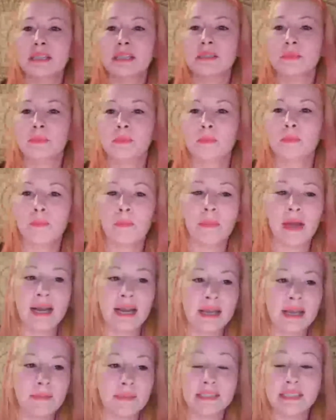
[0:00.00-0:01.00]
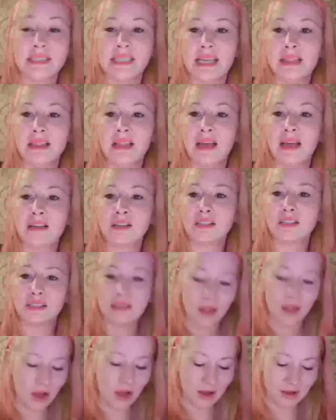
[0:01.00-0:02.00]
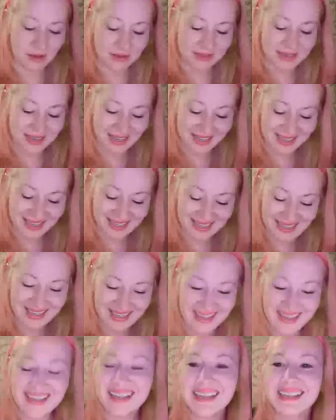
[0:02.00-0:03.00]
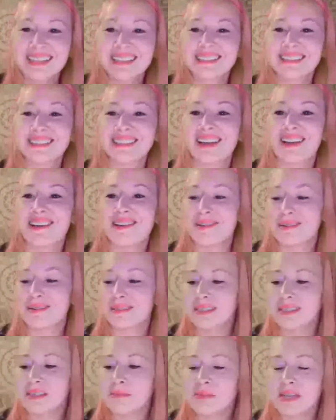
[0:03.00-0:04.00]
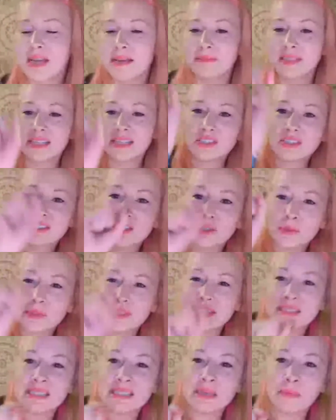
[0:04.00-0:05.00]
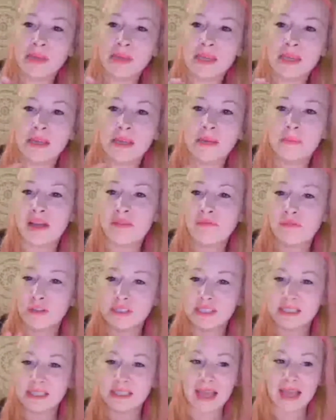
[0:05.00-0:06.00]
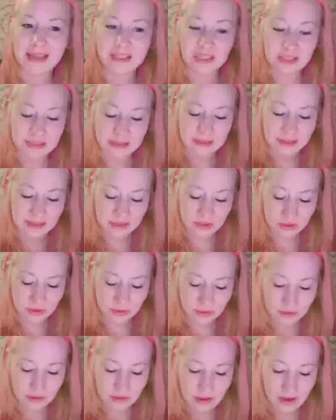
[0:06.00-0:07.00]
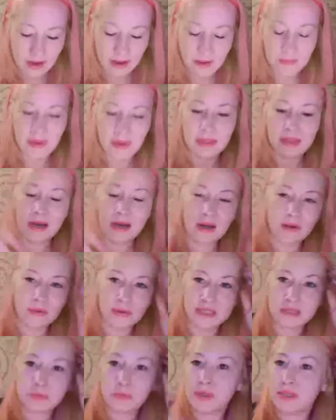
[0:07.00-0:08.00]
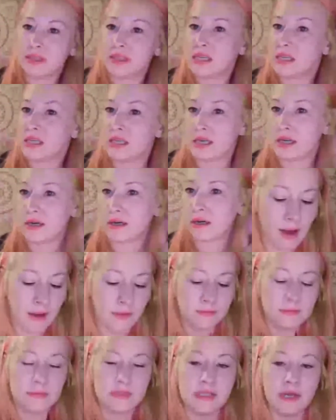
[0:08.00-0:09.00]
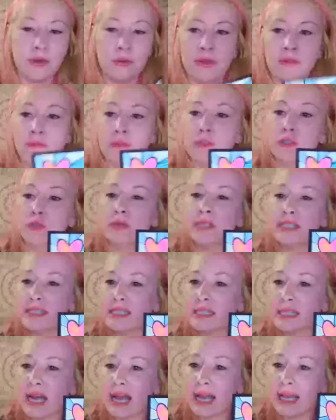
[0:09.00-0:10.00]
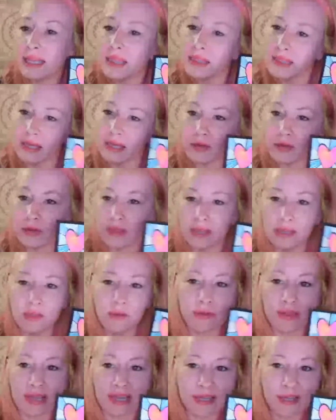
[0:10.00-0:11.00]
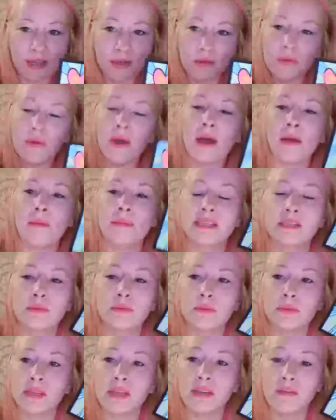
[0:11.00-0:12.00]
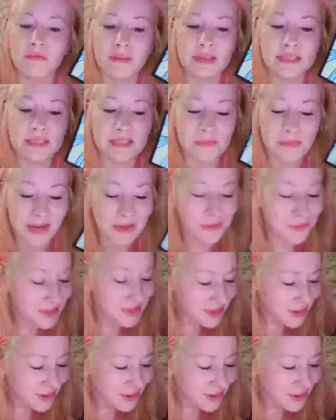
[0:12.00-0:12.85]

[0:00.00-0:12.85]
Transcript: my name is 10 letters long. So sometimes I just do a CB, my first and last initial, and then I always put the year. So if you joined tonight, thank you, thank you, thank you. These were really fun to make with you.